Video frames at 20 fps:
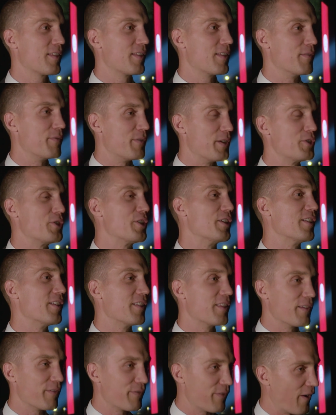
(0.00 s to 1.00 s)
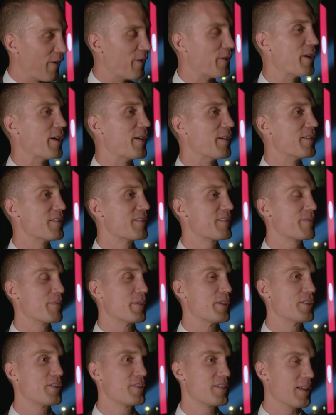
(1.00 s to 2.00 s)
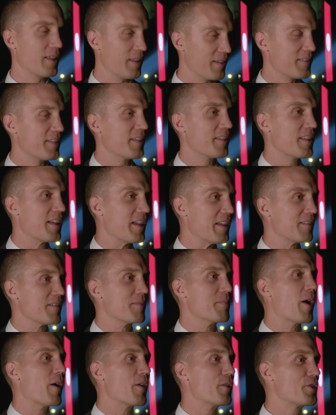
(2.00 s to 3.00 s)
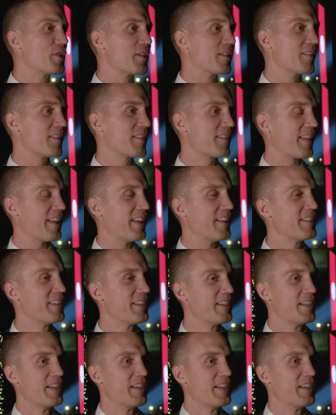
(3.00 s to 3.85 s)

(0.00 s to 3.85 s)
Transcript: vision and the photos which elicit these emotions that